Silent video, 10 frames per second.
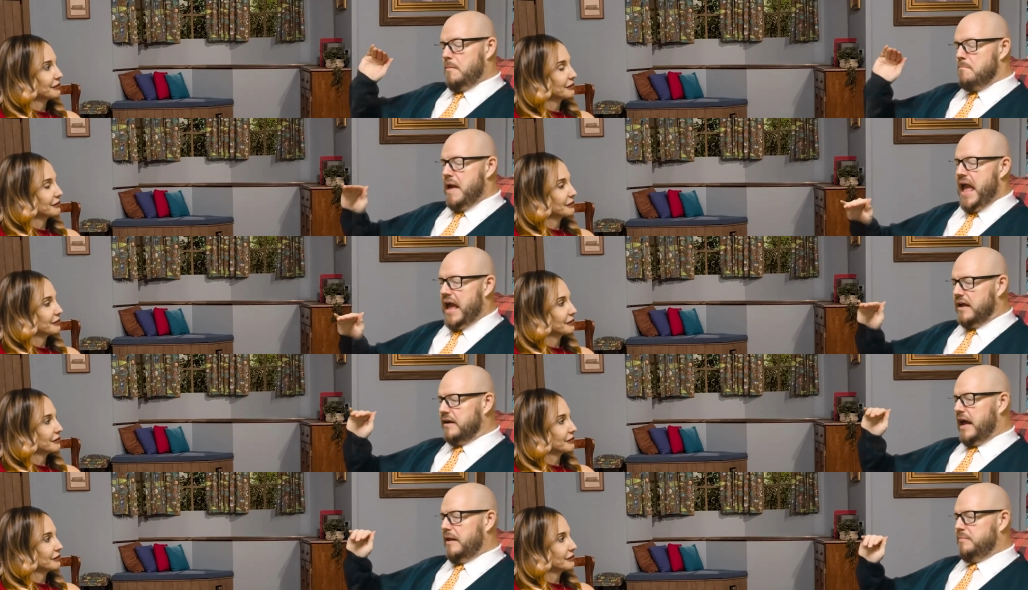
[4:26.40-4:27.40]
Speaker 1: a
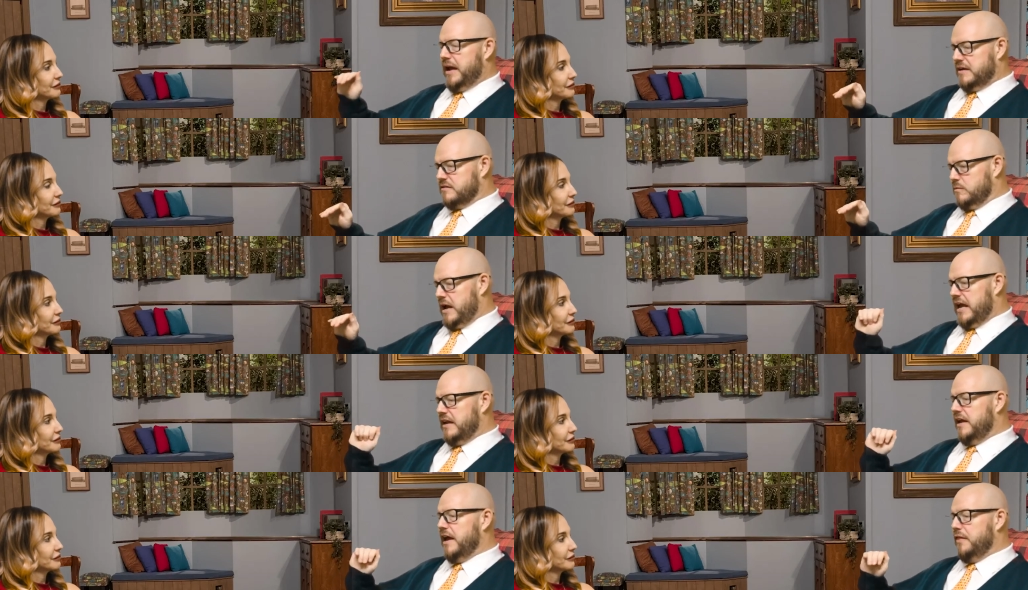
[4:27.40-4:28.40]
man had passed away
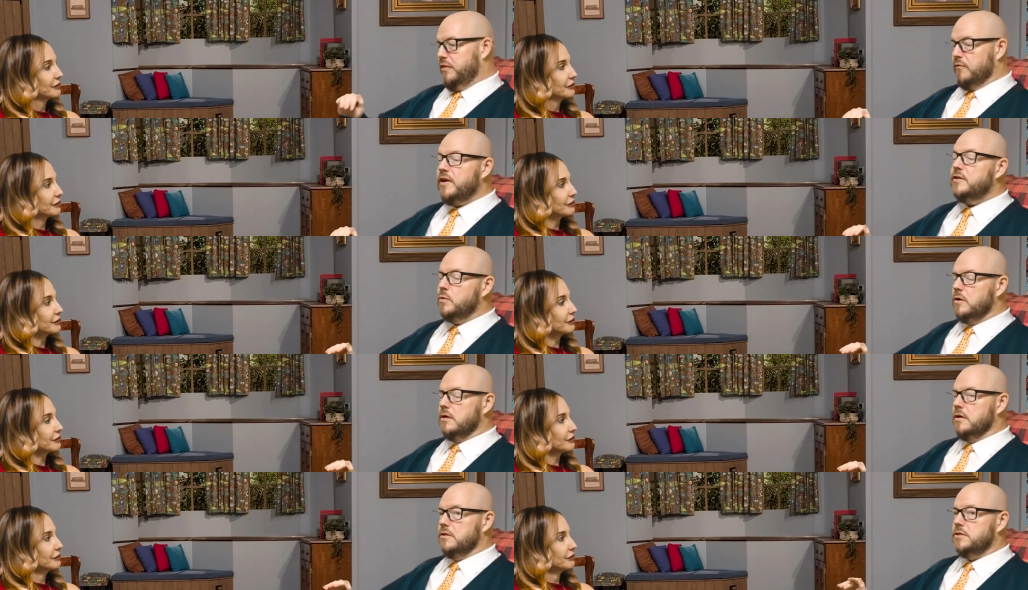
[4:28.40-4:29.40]
and he had three
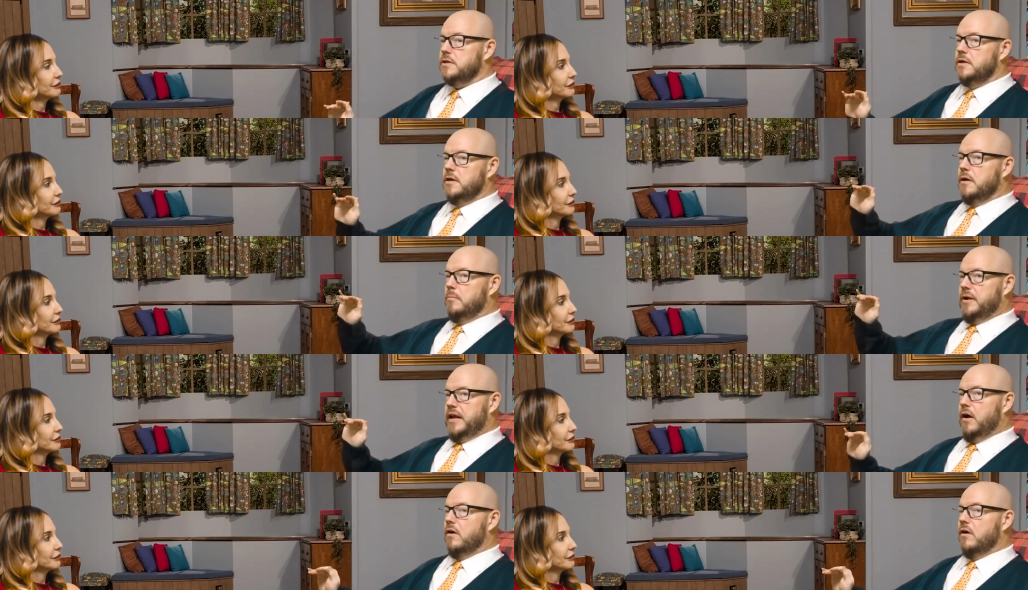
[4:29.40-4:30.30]
daughters but he